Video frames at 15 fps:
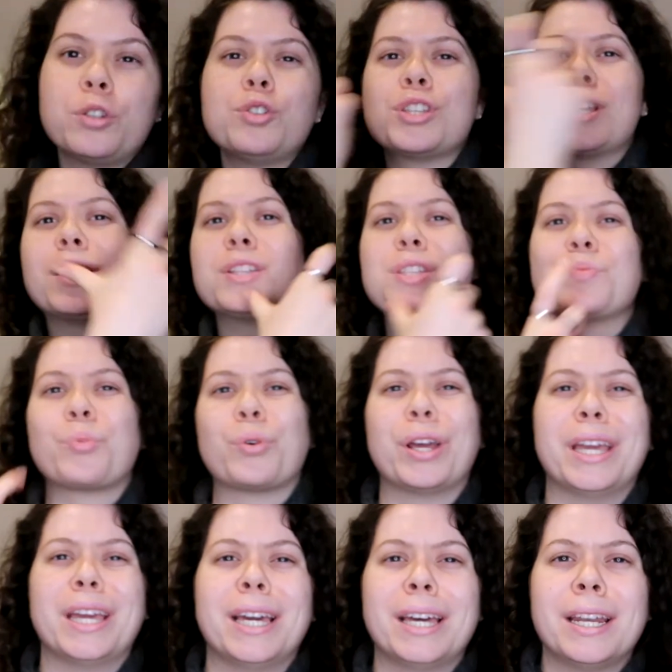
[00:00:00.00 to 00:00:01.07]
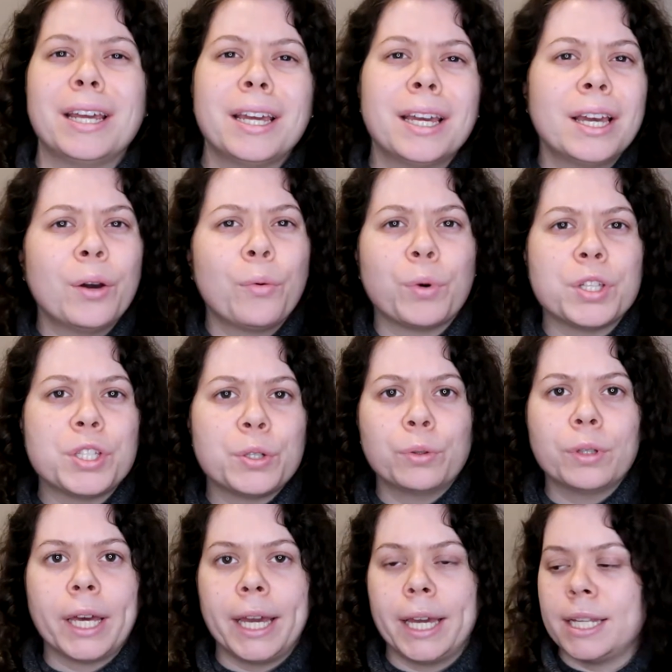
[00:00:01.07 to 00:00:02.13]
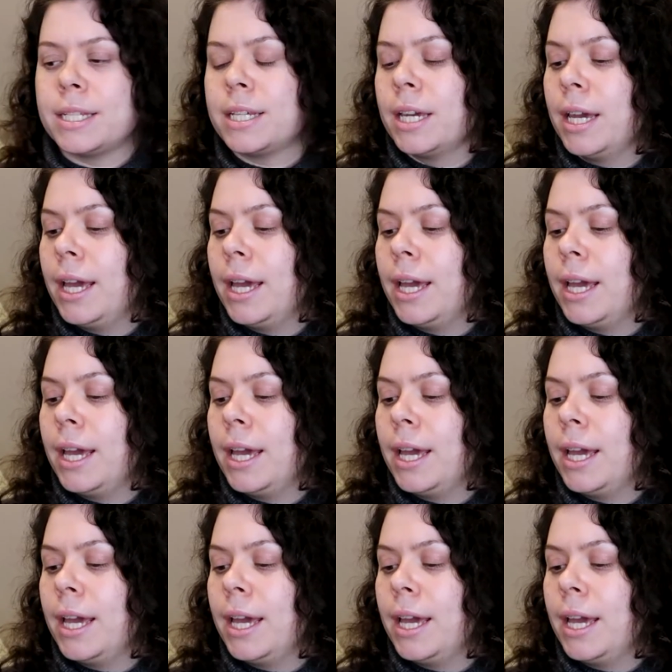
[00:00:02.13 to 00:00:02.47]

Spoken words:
You just kind of spray it once you land.